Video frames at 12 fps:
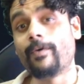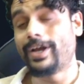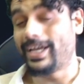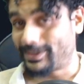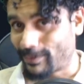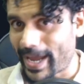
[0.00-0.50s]

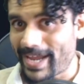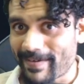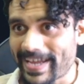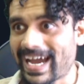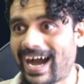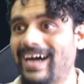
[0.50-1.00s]
it's
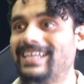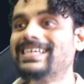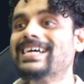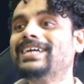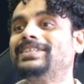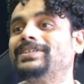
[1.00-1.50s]
very hard
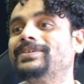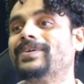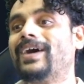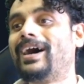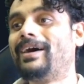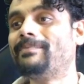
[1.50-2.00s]

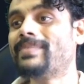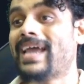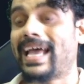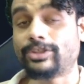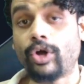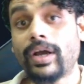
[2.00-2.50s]
to,
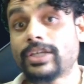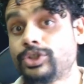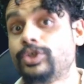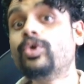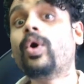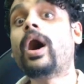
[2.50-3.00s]
as long as
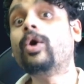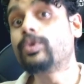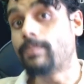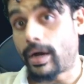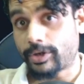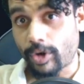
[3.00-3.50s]
you know how to
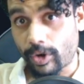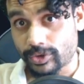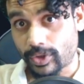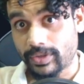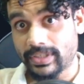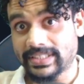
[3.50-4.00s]
mark your
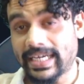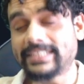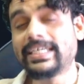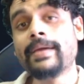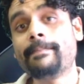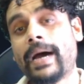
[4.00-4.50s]
horizontals,
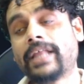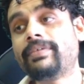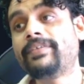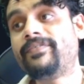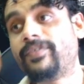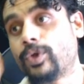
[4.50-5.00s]
guys. By the
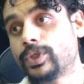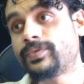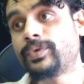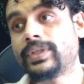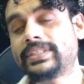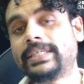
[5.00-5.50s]
way, for those of
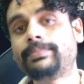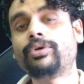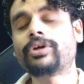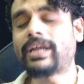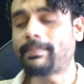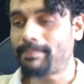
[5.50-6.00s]
you in the seed
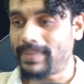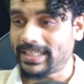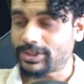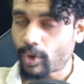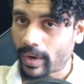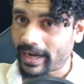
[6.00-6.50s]
program,
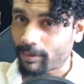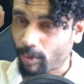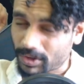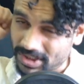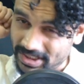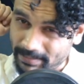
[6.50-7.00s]
please go ahead and
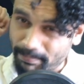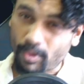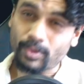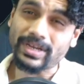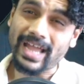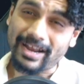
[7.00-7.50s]
watch the
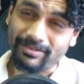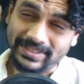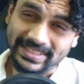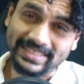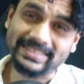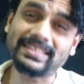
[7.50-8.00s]
support and
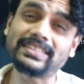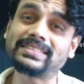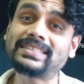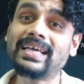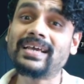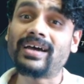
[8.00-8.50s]

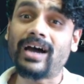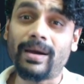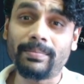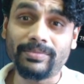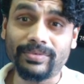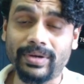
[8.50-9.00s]
resistance
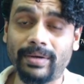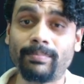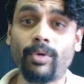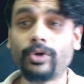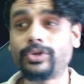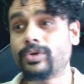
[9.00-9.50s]

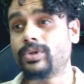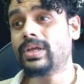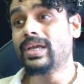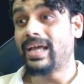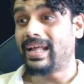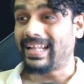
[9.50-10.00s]
module.
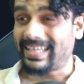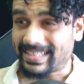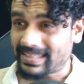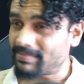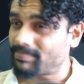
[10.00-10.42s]
Like,